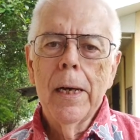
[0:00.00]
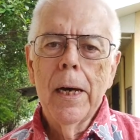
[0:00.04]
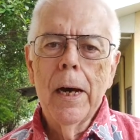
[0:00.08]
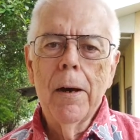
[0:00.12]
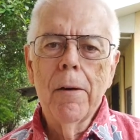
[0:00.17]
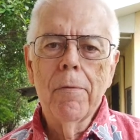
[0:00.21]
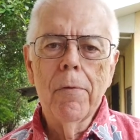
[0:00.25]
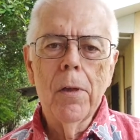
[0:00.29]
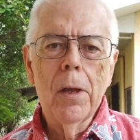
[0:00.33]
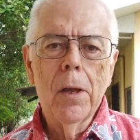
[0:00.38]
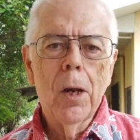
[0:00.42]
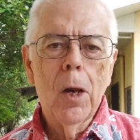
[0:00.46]

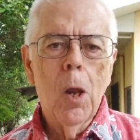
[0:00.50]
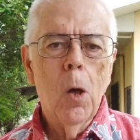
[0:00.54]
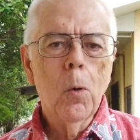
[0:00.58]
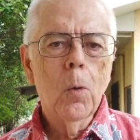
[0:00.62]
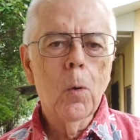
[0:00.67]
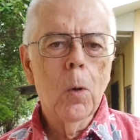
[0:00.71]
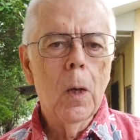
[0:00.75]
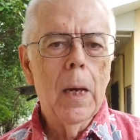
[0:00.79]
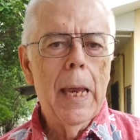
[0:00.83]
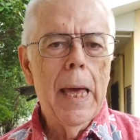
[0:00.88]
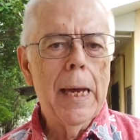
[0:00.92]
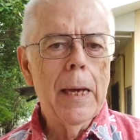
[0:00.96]
of the
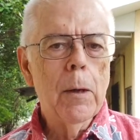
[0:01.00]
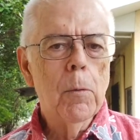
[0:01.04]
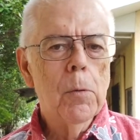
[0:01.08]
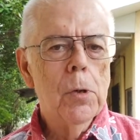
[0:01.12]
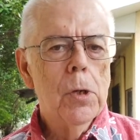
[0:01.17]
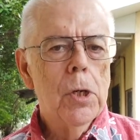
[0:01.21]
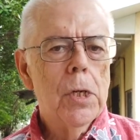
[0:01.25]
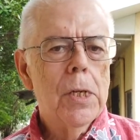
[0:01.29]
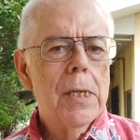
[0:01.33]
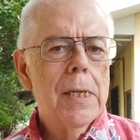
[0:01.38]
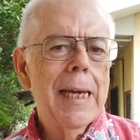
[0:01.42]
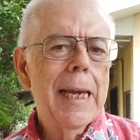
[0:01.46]
local
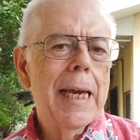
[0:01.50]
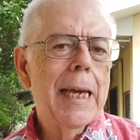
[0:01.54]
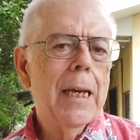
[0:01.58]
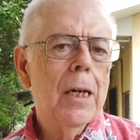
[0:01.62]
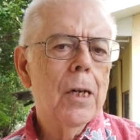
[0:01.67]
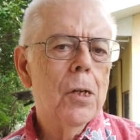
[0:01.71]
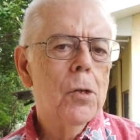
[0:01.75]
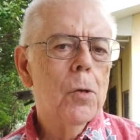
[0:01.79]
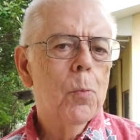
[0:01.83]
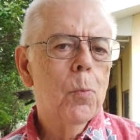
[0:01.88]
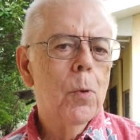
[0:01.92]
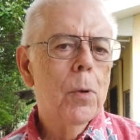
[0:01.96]
languages, and
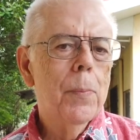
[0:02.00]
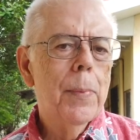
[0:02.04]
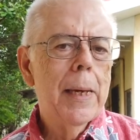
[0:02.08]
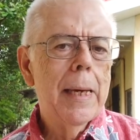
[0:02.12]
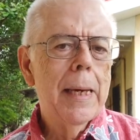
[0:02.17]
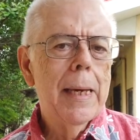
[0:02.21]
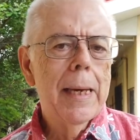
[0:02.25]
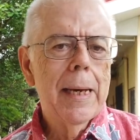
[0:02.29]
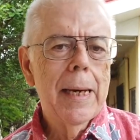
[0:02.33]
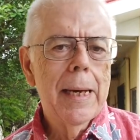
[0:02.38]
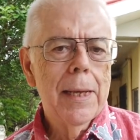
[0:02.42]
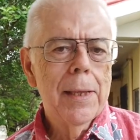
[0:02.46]
English would
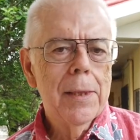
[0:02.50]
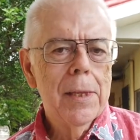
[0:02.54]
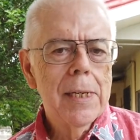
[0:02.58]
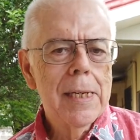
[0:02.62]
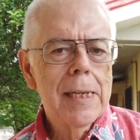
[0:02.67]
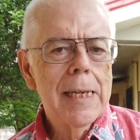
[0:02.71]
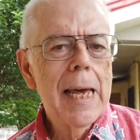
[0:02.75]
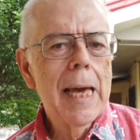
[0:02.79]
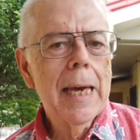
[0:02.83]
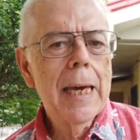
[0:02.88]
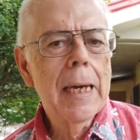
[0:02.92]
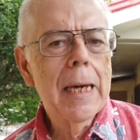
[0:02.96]
be the
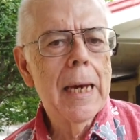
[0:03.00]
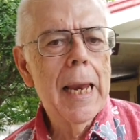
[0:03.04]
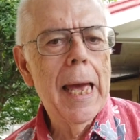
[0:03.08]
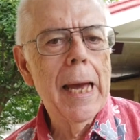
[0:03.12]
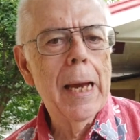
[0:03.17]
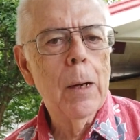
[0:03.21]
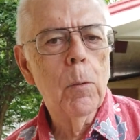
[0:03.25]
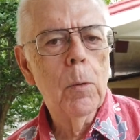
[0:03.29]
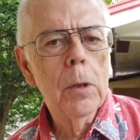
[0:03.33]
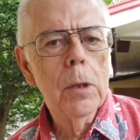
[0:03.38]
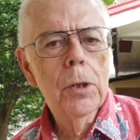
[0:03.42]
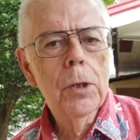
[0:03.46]
second
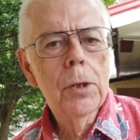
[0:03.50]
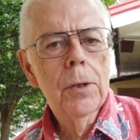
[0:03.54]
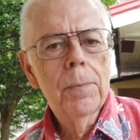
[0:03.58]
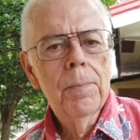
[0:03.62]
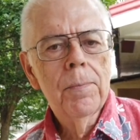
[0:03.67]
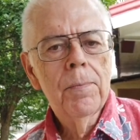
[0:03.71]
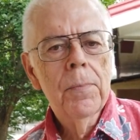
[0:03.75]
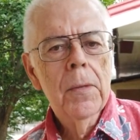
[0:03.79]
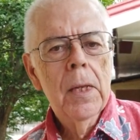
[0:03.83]
language.